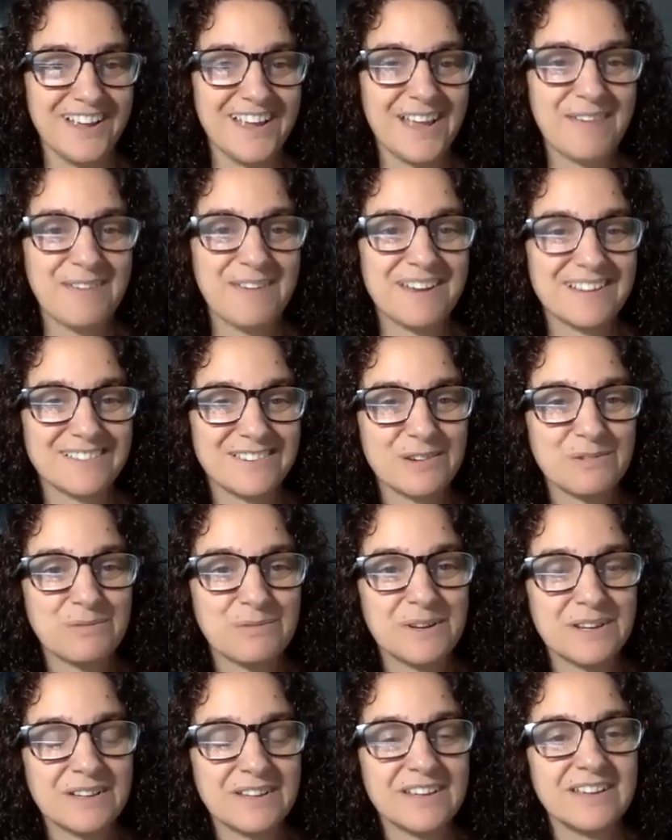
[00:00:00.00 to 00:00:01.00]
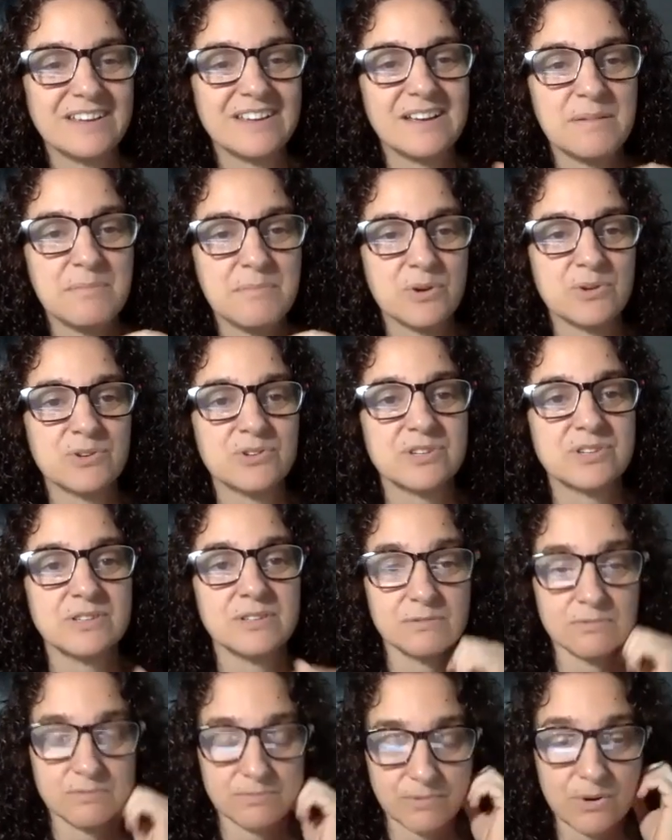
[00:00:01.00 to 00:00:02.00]
I mean, it's a really
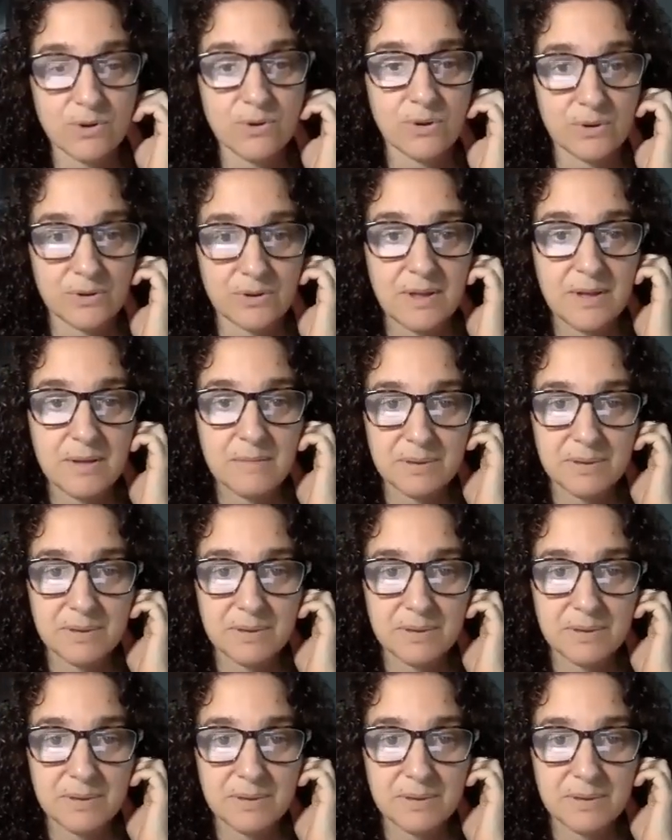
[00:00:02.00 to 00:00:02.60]
emotional road.